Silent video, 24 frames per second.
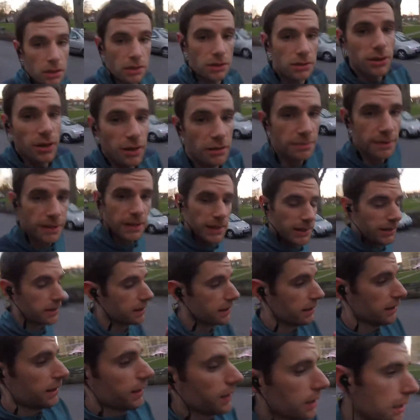So I've made
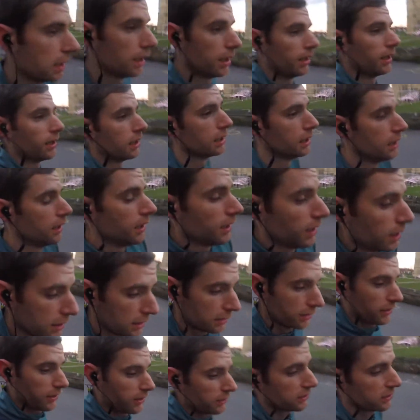the
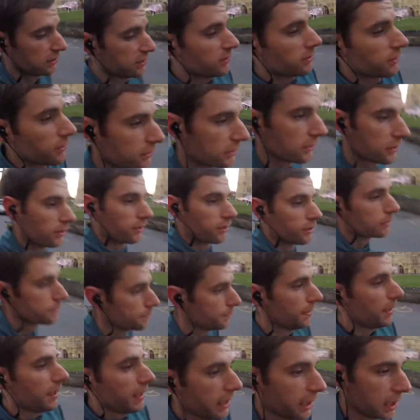decision to
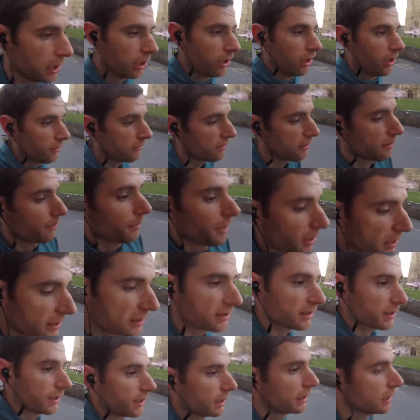buy a heart rate
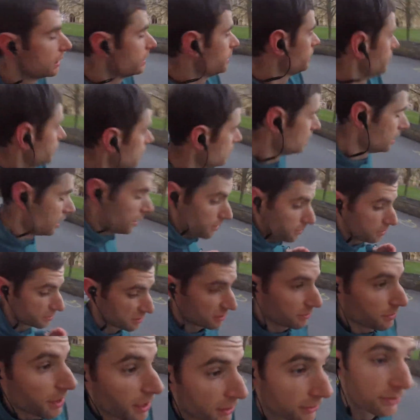monitor, which
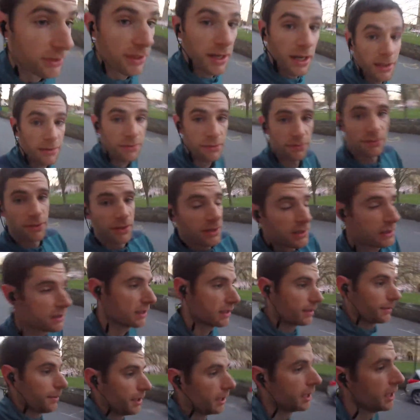I'm wearing today for the first time.